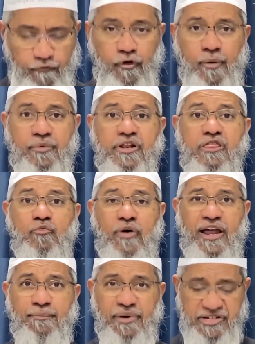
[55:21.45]
from
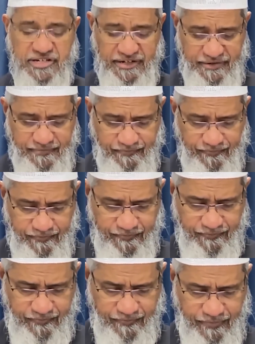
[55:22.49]
Rizwan Bashir
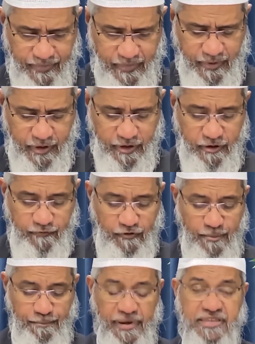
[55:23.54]

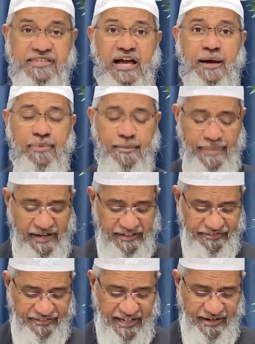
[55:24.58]
from Punjab,
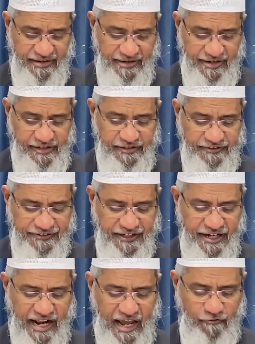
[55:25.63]
Pakistan.
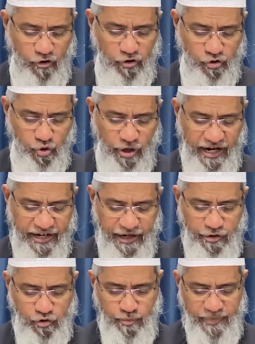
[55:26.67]
Sir, I want to get
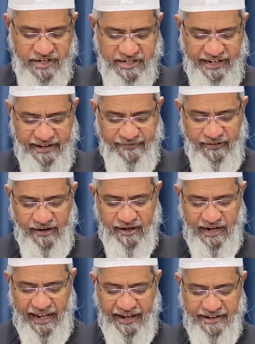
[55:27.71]
into missionary work
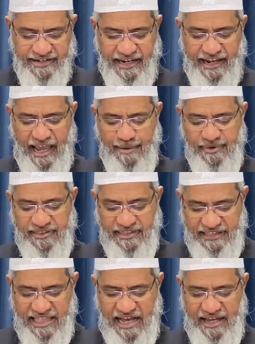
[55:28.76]
like Sheikh Ahmed
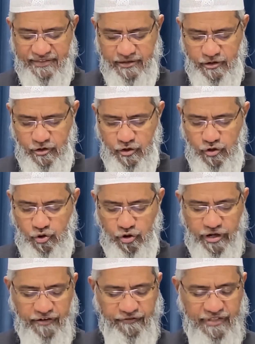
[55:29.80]
Didat to
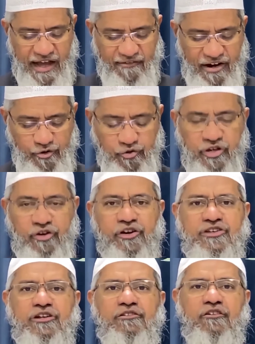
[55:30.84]
give dawah to the
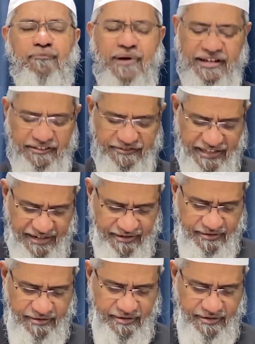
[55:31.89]
Christians of Pakistan.